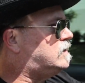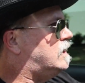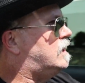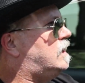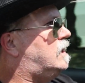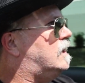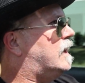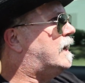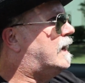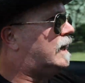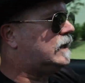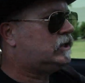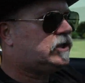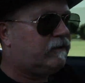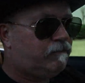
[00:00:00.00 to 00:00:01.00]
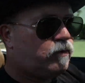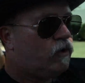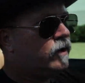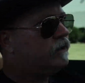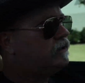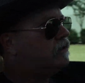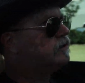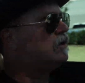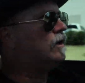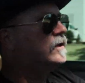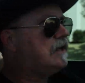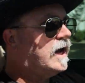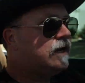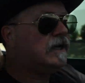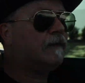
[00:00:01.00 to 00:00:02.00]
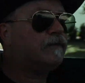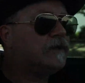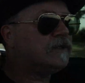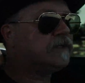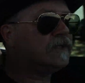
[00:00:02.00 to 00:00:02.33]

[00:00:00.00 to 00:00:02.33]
the shift points. It's going to tighten up the